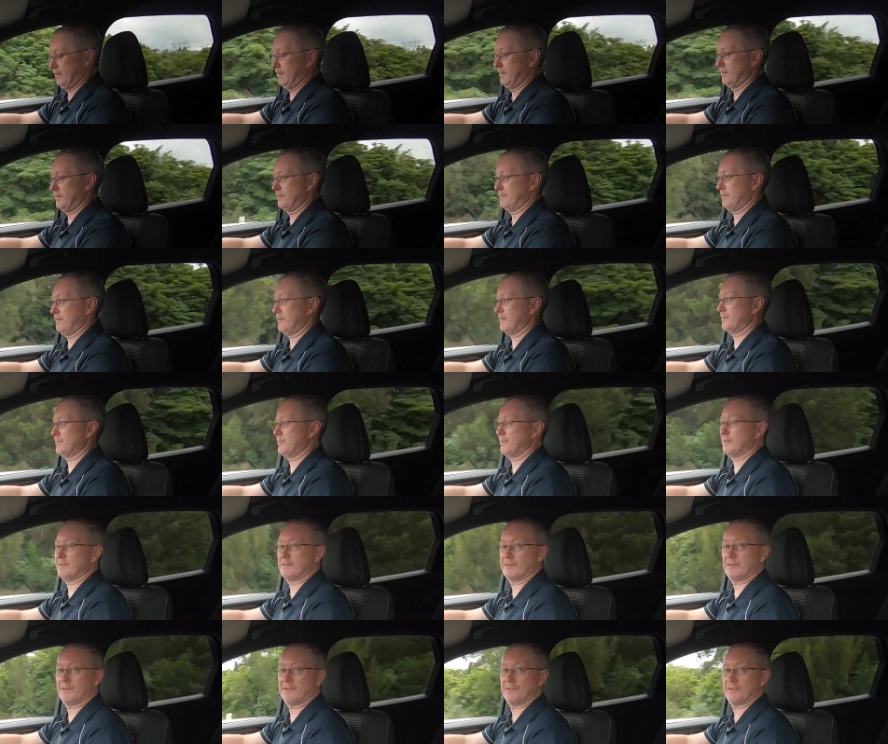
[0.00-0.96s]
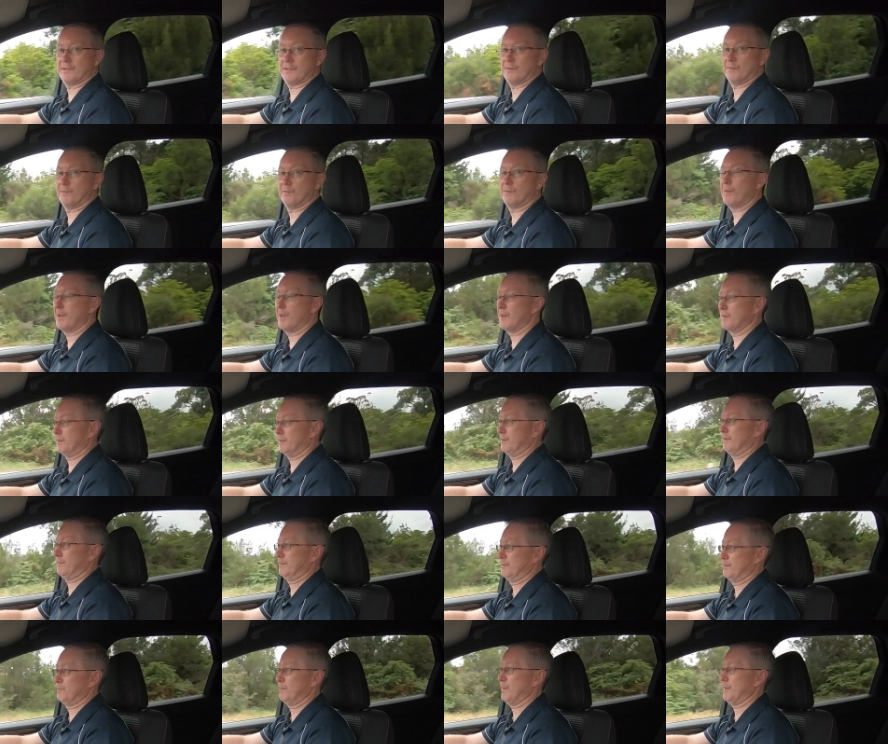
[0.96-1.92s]
is there's actually a decent amount of
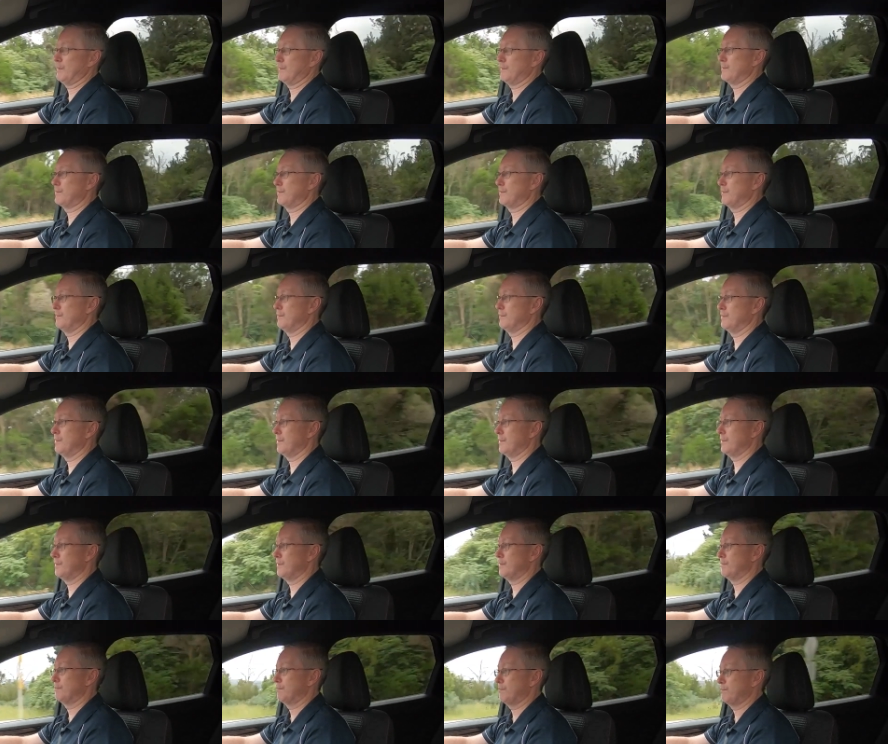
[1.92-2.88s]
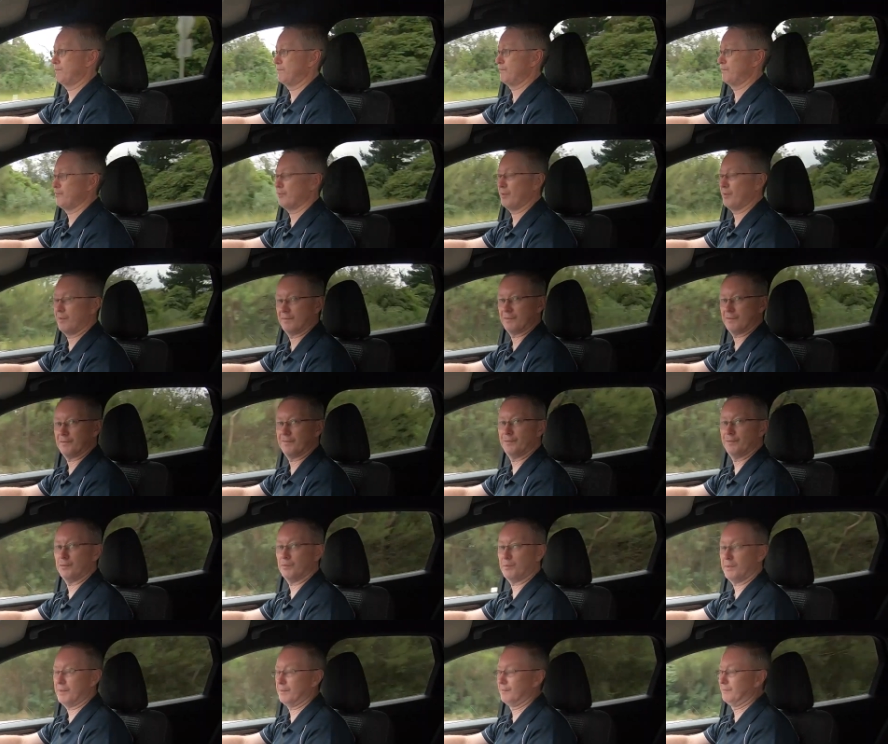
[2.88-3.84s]
space in the driver's
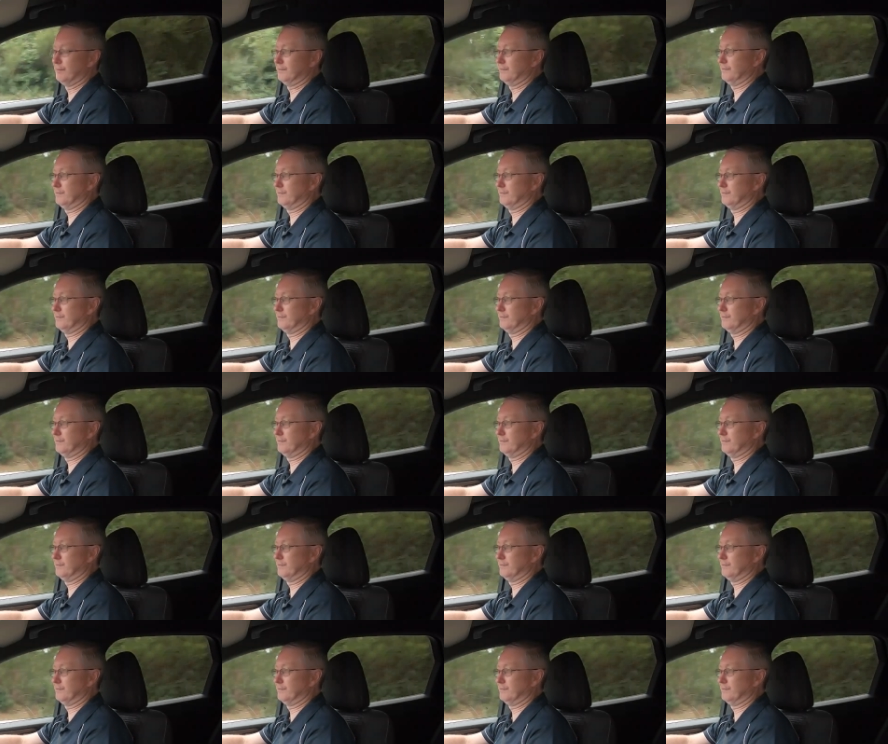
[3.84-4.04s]
footwell.